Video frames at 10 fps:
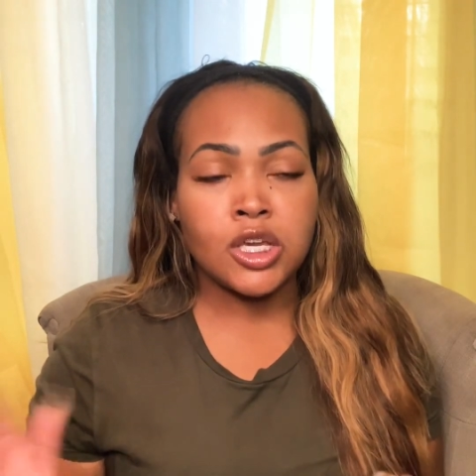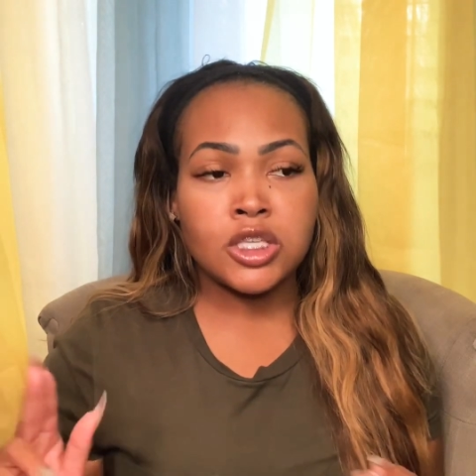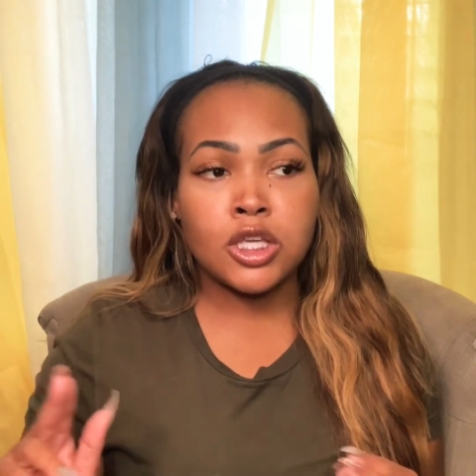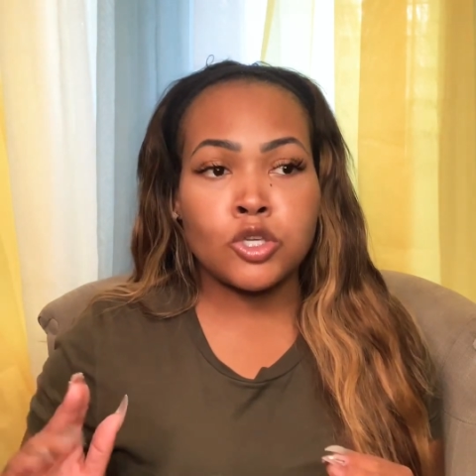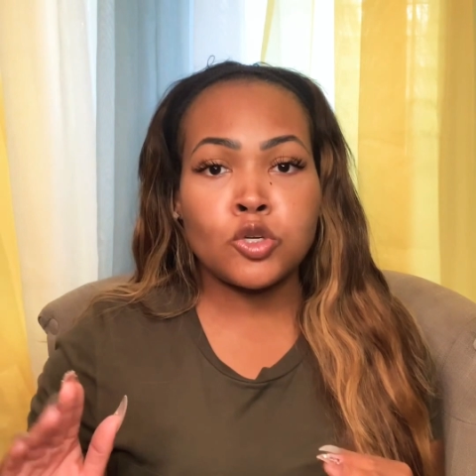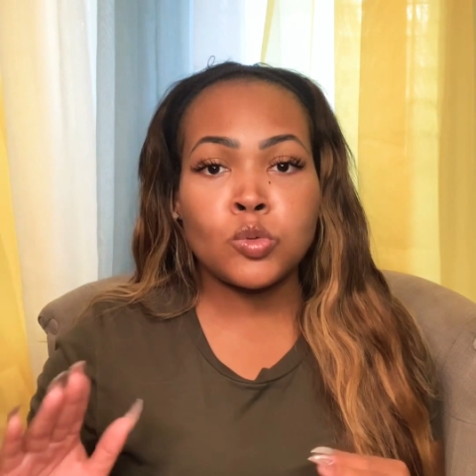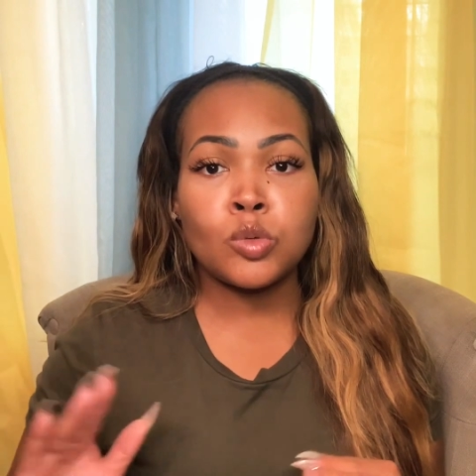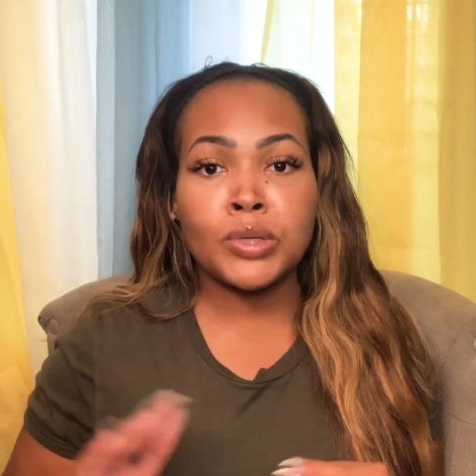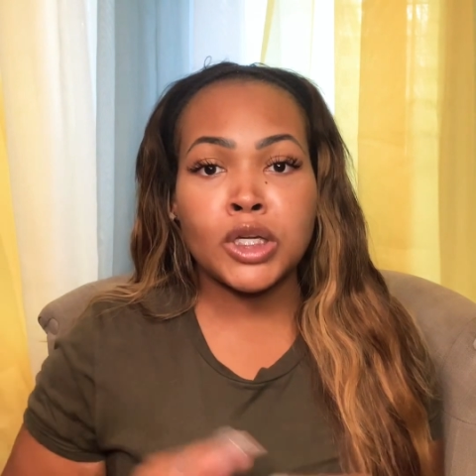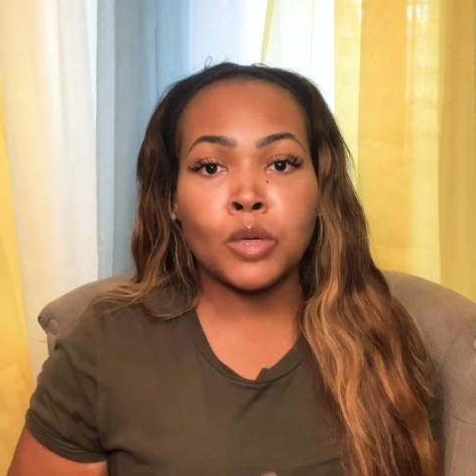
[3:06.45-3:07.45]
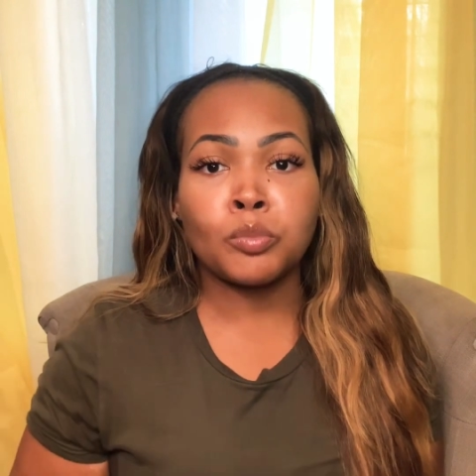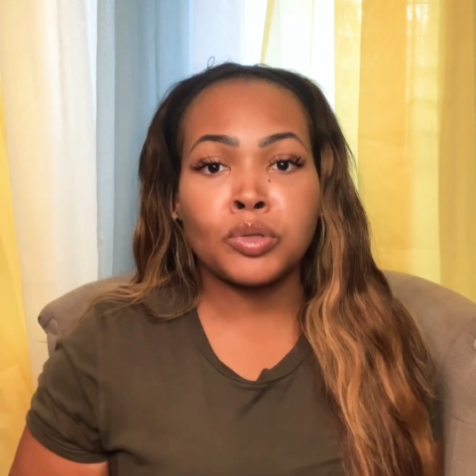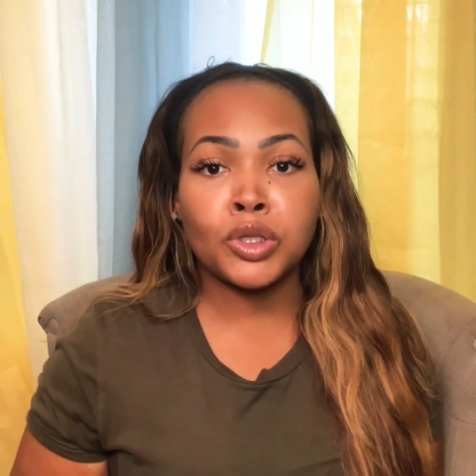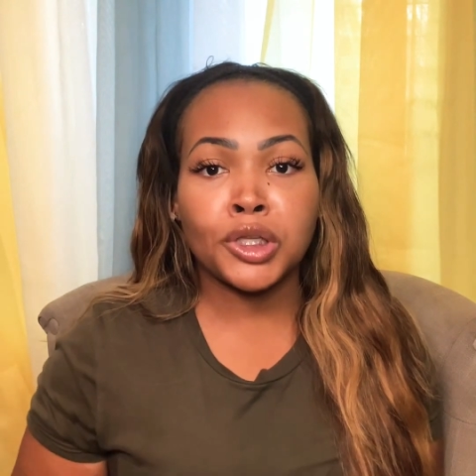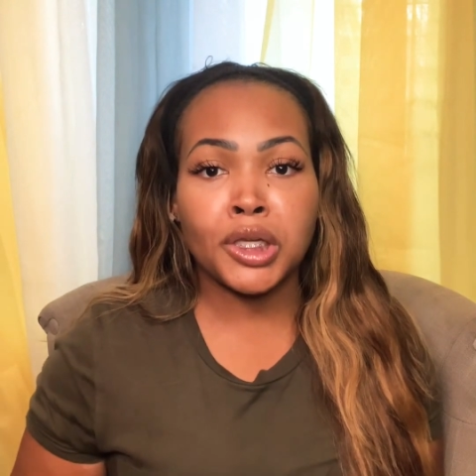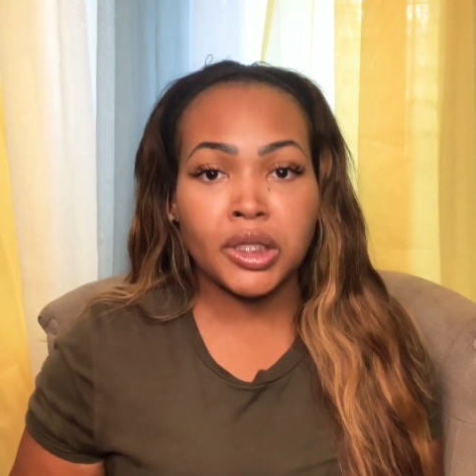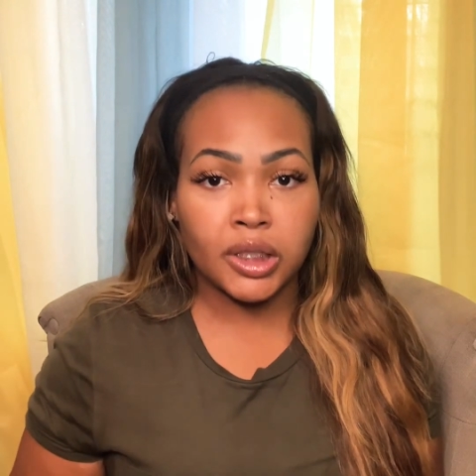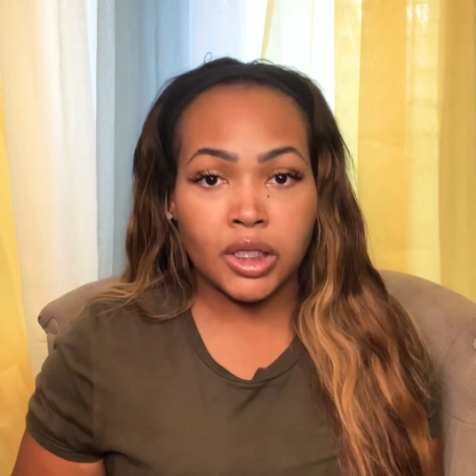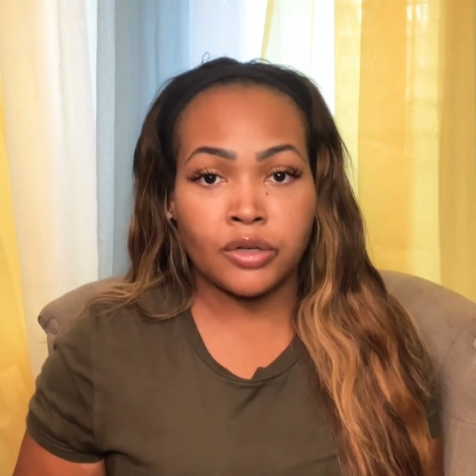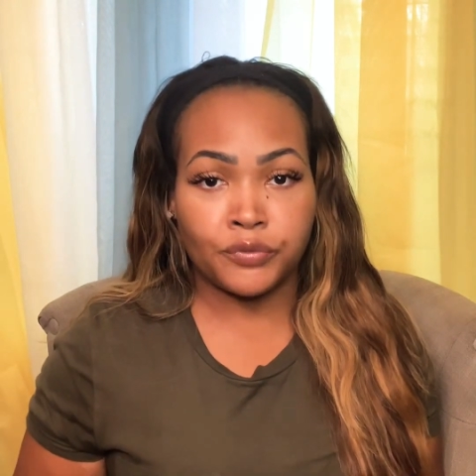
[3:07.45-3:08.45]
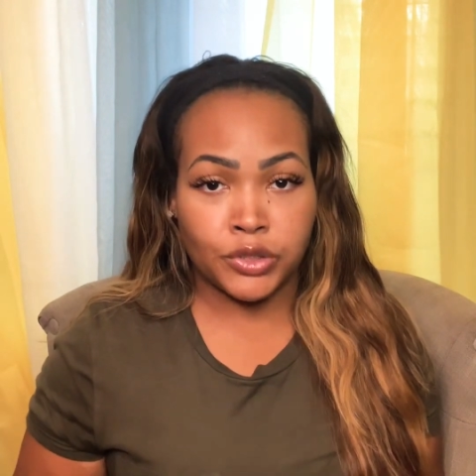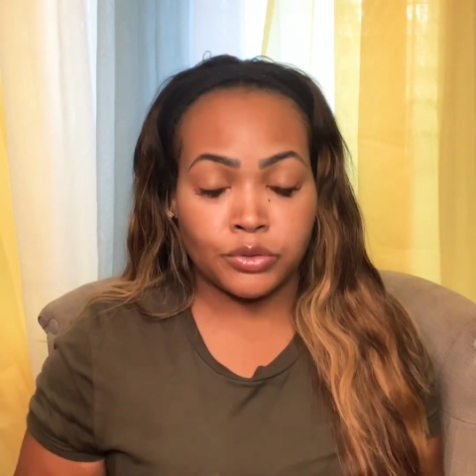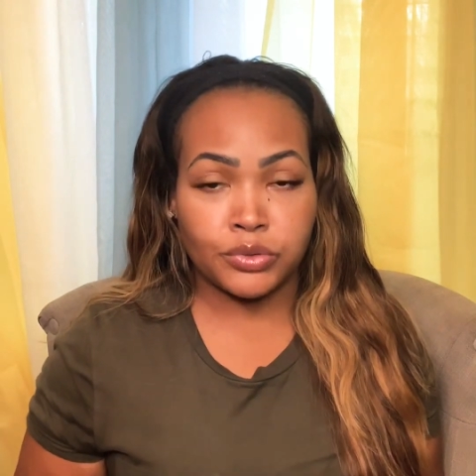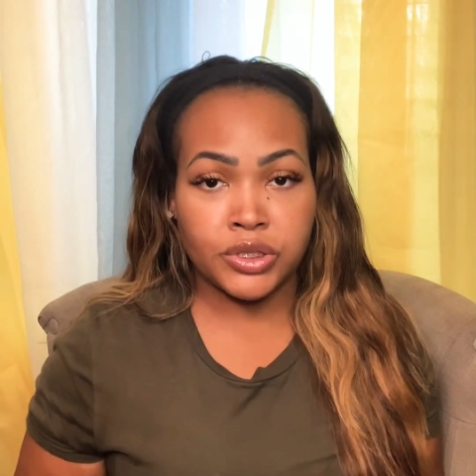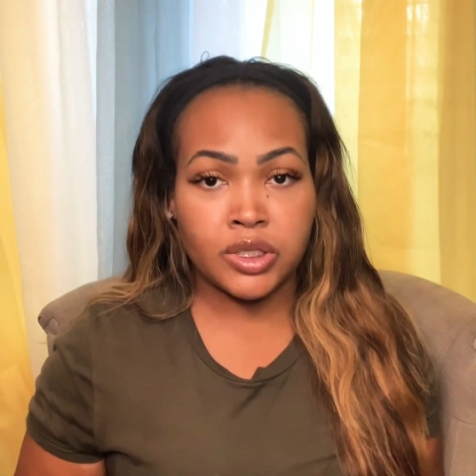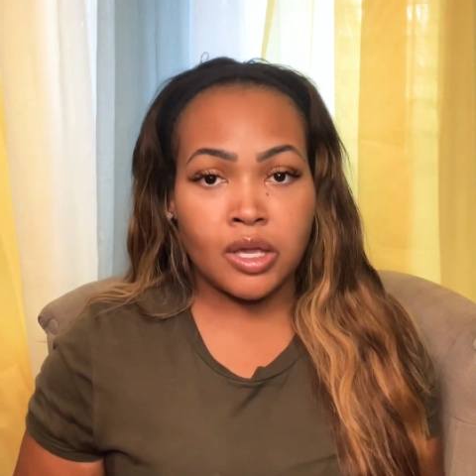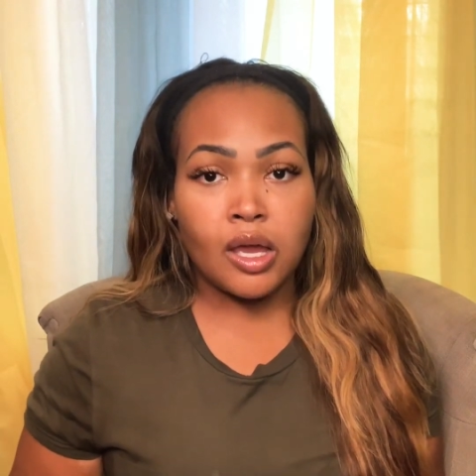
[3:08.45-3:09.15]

So you will be completely confused.